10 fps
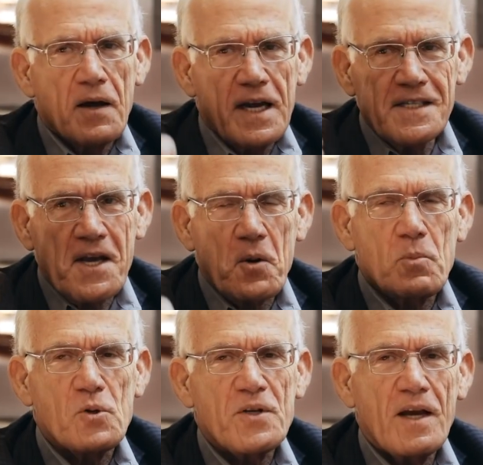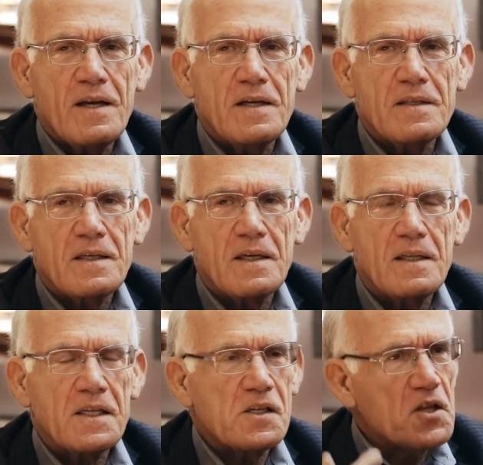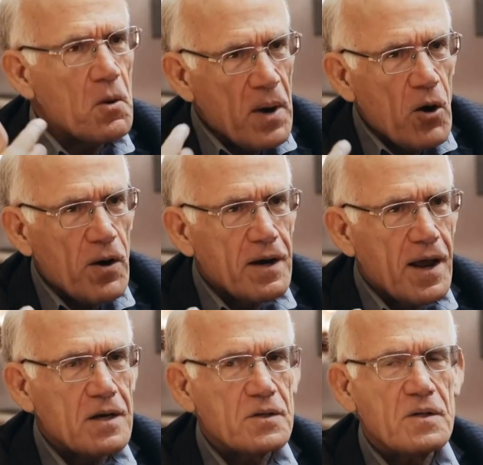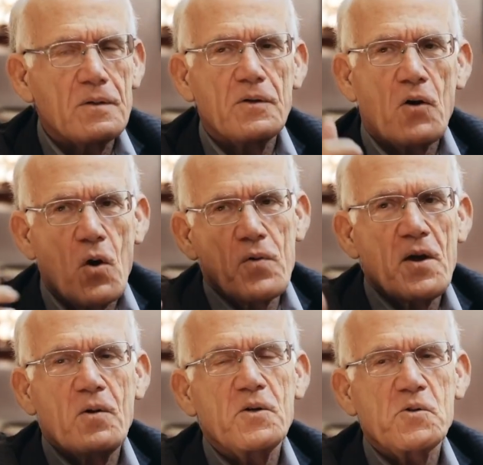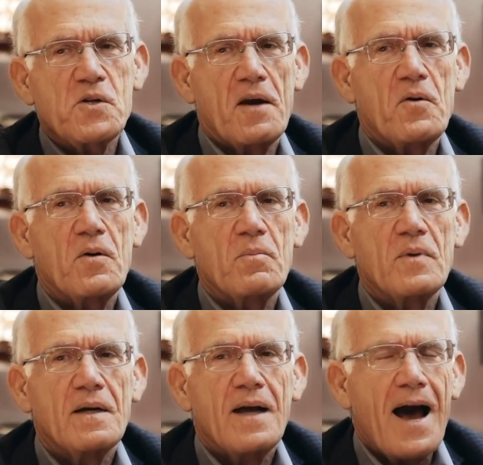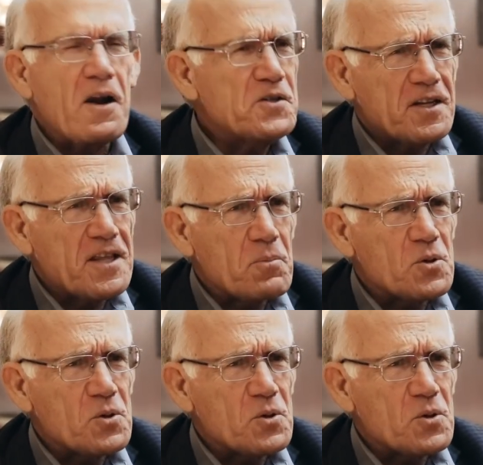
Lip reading: he's got a Mercedes. This is the American attitude. You go over there and you say to him, how did you get that